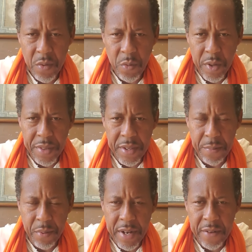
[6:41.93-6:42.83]
with a
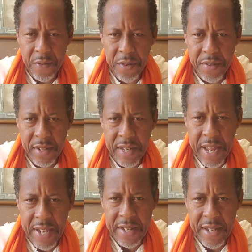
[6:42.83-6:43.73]
break for
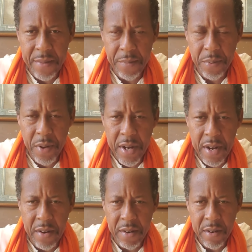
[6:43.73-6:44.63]
salat and
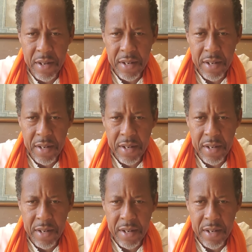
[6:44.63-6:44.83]
prayer